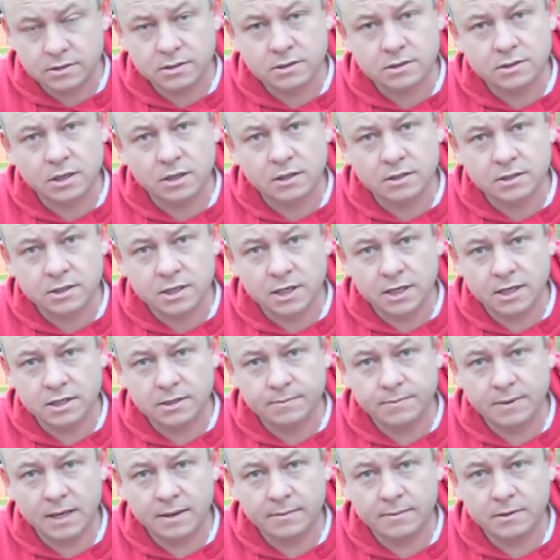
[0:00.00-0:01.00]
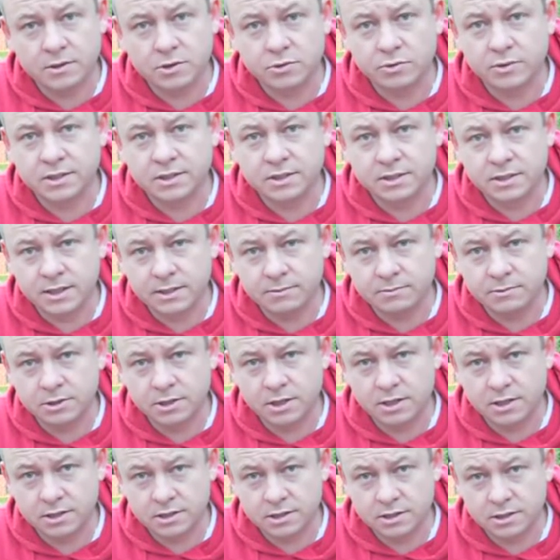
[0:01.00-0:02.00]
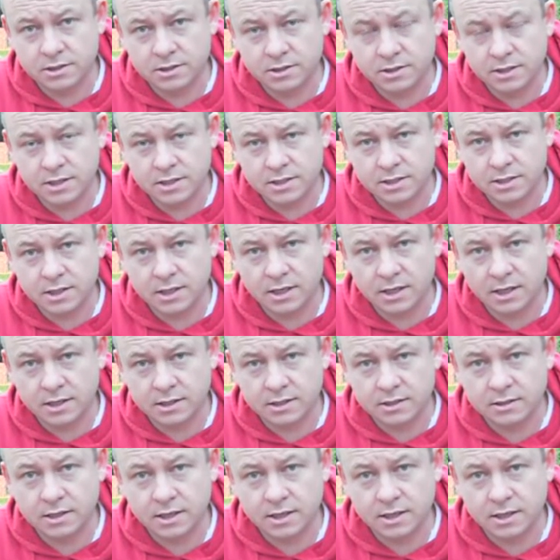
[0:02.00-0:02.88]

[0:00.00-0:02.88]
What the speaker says: don't tend to be able to do a deep discharge.